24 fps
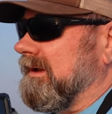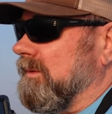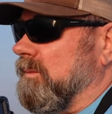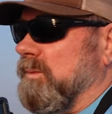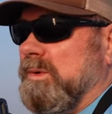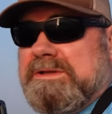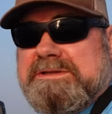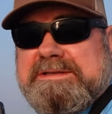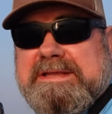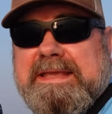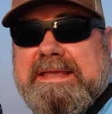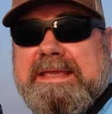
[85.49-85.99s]

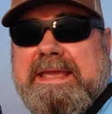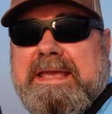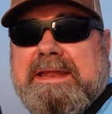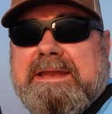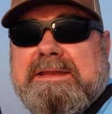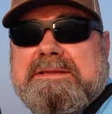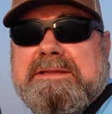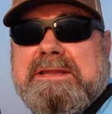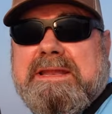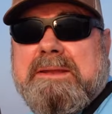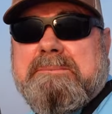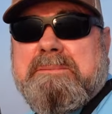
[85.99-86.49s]
we'll take
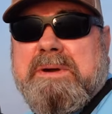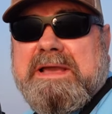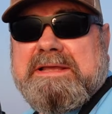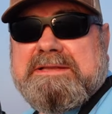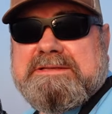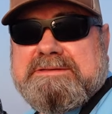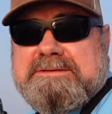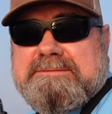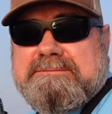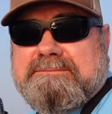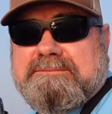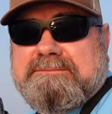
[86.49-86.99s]
anything that
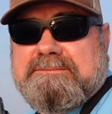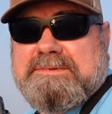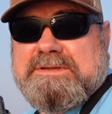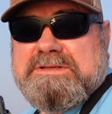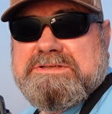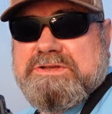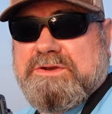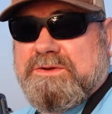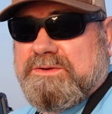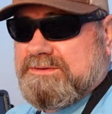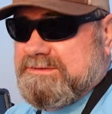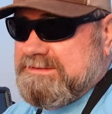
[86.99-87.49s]
bites.
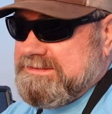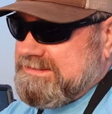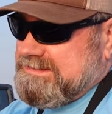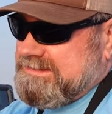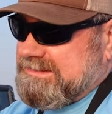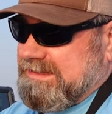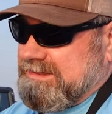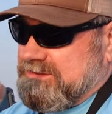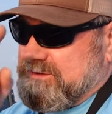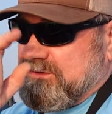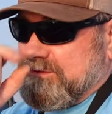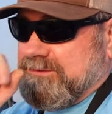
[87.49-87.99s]
So
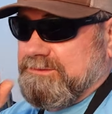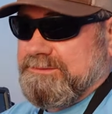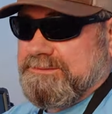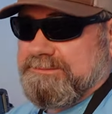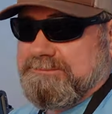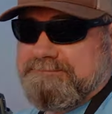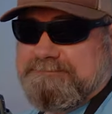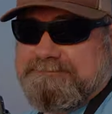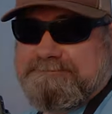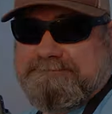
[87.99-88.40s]
stay tuned.